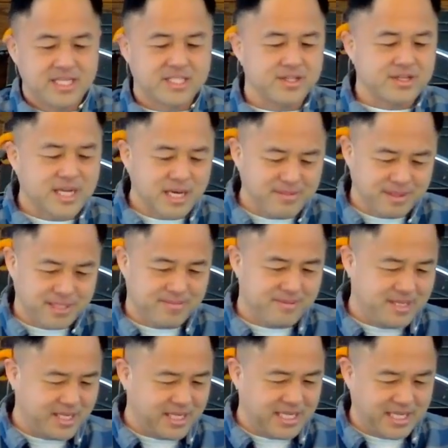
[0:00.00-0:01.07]
So come with
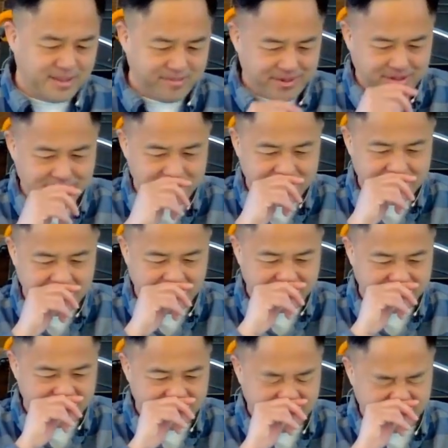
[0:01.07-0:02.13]
me to Hebrews
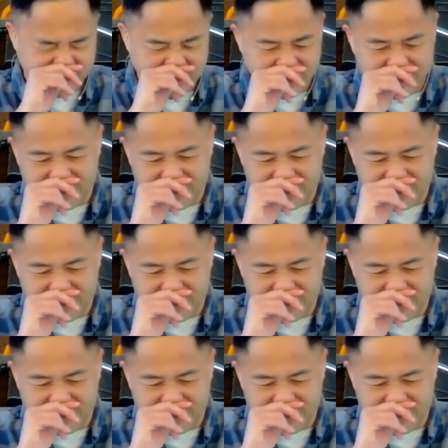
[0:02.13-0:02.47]
chapter 11.